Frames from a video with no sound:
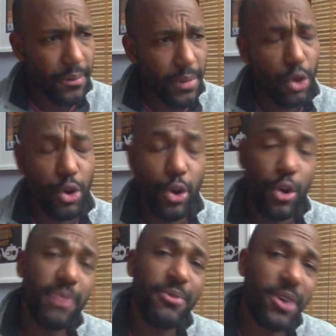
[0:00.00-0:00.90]
could
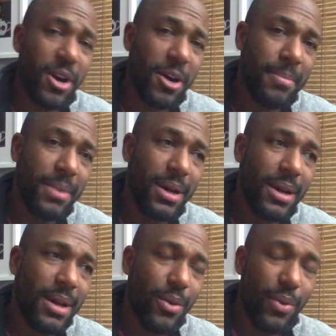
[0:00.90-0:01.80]
have come
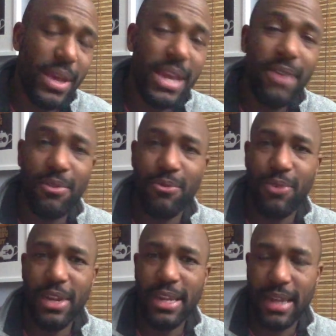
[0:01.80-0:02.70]
even if
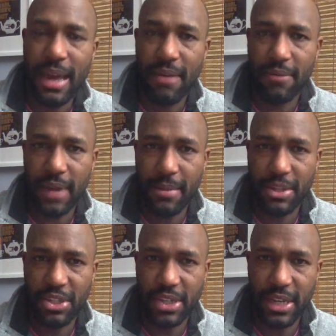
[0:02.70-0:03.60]
we didn't have climate
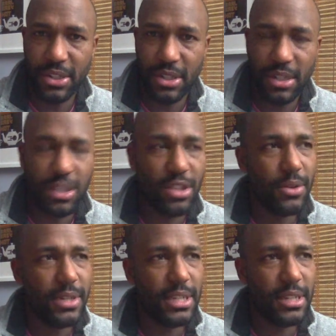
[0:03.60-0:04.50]
change. And so
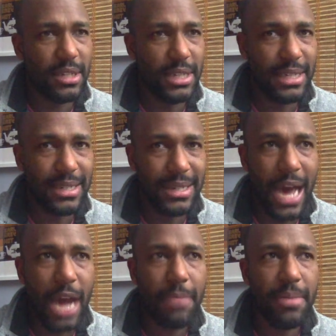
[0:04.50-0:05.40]
it's
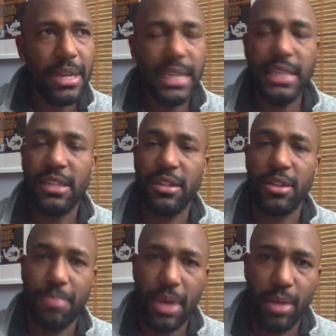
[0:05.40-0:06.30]
not been easy to
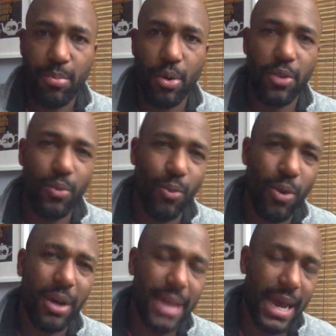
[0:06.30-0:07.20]
pinpoint
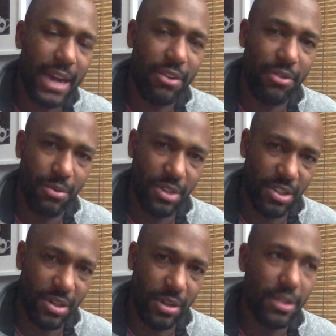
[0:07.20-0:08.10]
what the actual
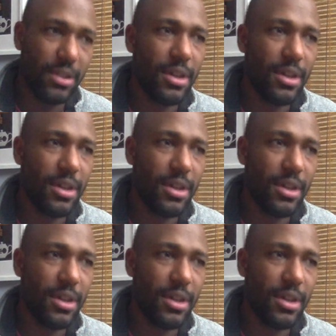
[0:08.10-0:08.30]
result